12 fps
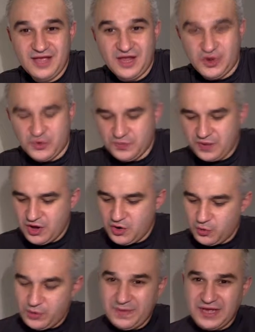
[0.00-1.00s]
Hello.
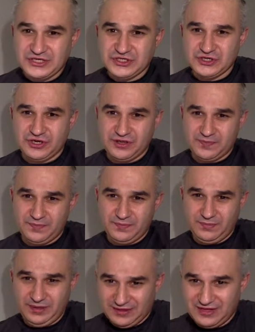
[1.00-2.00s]
We mentioned
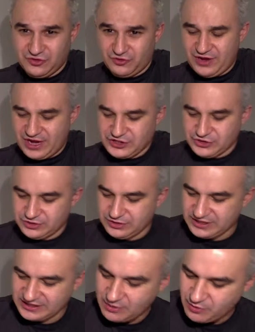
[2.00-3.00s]
in the introduction
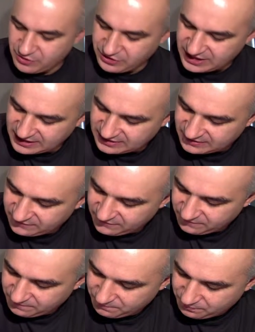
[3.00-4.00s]
that our objective
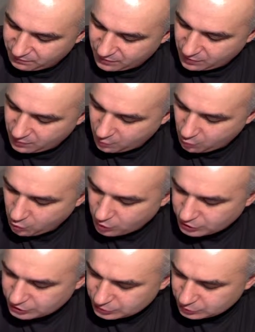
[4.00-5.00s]

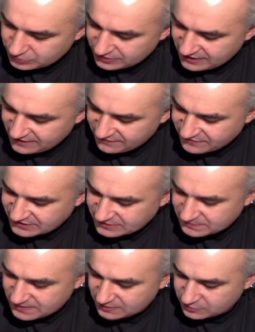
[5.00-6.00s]
was to derive the
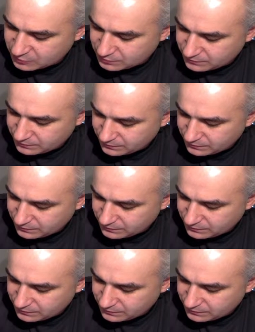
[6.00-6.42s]
spectrum